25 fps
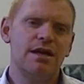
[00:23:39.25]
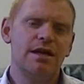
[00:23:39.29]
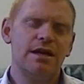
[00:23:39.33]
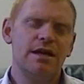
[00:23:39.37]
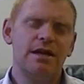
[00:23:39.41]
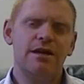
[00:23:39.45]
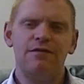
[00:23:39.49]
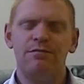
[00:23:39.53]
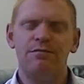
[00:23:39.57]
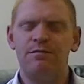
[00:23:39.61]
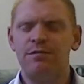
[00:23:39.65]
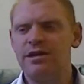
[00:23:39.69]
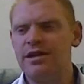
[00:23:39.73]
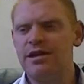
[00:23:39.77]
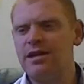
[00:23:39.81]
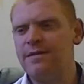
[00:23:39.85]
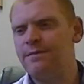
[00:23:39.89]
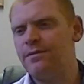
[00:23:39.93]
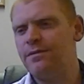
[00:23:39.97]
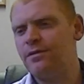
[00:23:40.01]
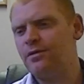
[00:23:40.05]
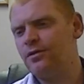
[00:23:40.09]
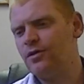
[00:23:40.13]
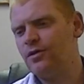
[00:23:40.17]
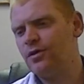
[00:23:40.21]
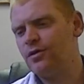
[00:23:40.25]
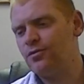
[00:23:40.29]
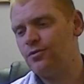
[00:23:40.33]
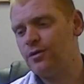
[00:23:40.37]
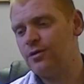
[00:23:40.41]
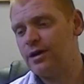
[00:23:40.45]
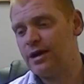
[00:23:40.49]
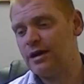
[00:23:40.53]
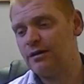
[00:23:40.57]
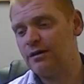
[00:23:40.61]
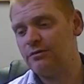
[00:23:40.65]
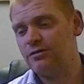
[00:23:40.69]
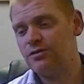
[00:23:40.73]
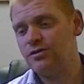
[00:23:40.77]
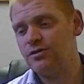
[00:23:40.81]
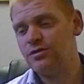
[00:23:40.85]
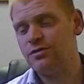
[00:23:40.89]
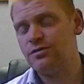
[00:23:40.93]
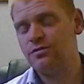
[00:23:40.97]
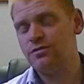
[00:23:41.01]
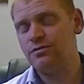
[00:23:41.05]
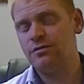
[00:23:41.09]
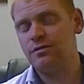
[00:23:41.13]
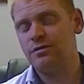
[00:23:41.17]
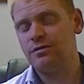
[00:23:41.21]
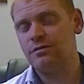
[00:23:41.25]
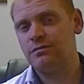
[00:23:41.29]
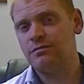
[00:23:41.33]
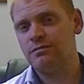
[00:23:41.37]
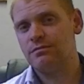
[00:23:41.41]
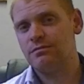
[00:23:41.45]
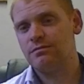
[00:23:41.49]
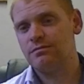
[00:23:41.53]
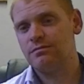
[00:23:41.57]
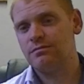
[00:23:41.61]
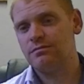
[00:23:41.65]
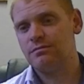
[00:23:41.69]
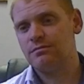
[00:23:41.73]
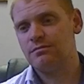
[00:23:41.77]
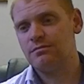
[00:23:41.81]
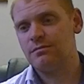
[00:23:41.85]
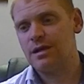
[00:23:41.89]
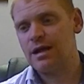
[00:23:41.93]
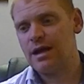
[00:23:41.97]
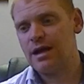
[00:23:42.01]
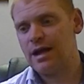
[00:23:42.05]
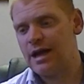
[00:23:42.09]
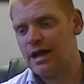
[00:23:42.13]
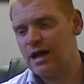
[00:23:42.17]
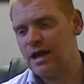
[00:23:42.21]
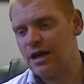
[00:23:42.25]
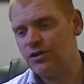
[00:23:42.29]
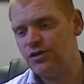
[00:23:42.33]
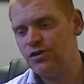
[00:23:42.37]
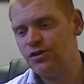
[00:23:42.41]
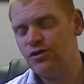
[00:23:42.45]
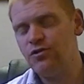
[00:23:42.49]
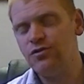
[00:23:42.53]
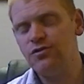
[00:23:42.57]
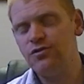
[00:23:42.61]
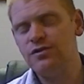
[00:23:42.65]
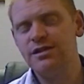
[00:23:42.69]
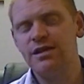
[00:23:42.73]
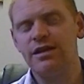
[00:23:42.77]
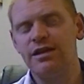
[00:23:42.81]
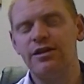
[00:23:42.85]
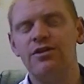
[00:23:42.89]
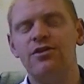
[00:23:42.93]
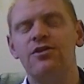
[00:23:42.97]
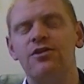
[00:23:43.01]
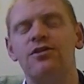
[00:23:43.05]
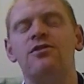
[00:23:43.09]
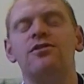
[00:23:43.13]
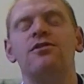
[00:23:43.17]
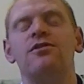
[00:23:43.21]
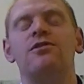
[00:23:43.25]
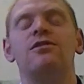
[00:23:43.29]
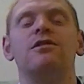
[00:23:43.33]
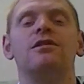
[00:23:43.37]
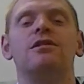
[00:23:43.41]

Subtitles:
if people around you are using coke,